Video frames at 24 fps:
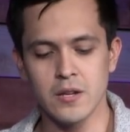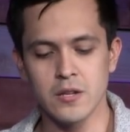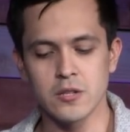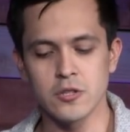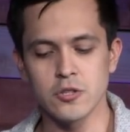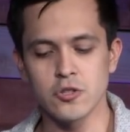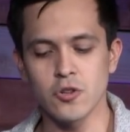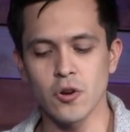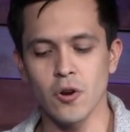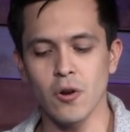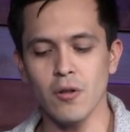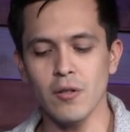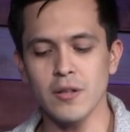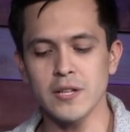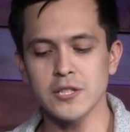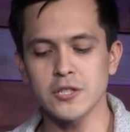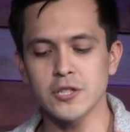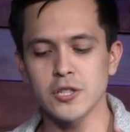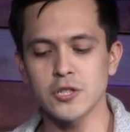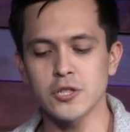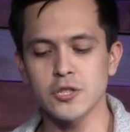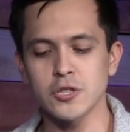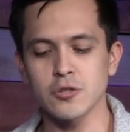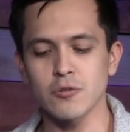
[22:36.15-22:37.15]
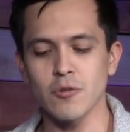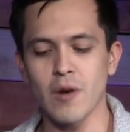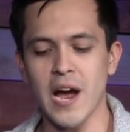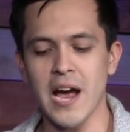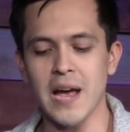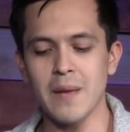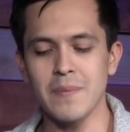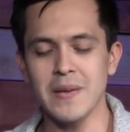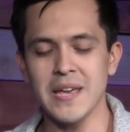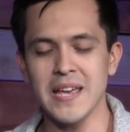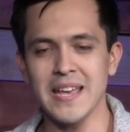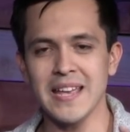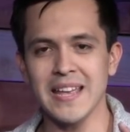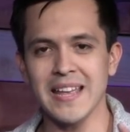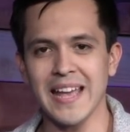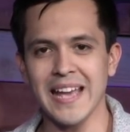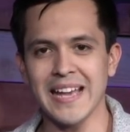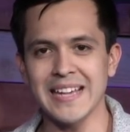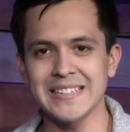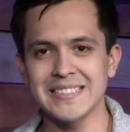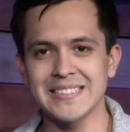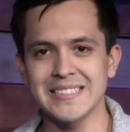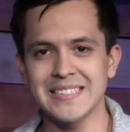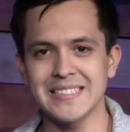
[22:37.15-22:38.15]
Joel is describing
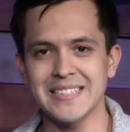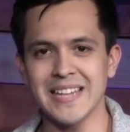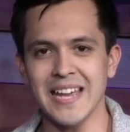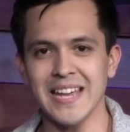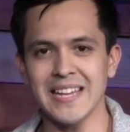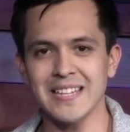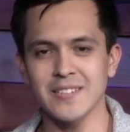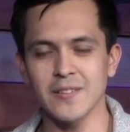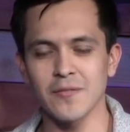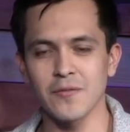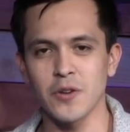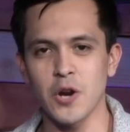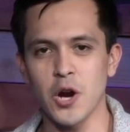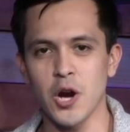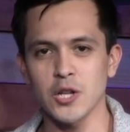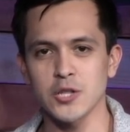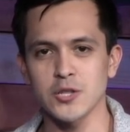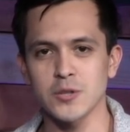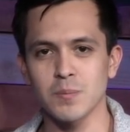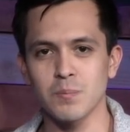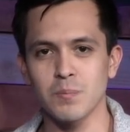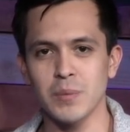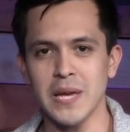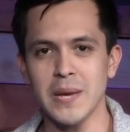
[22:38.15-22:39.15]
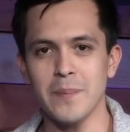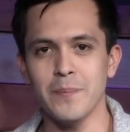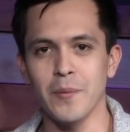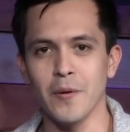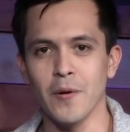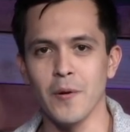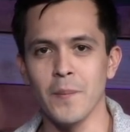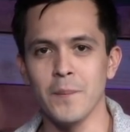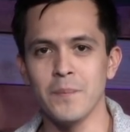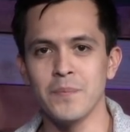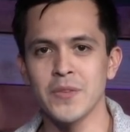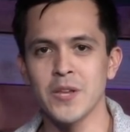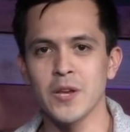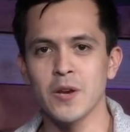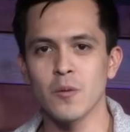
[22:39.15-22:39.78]
a state of God's people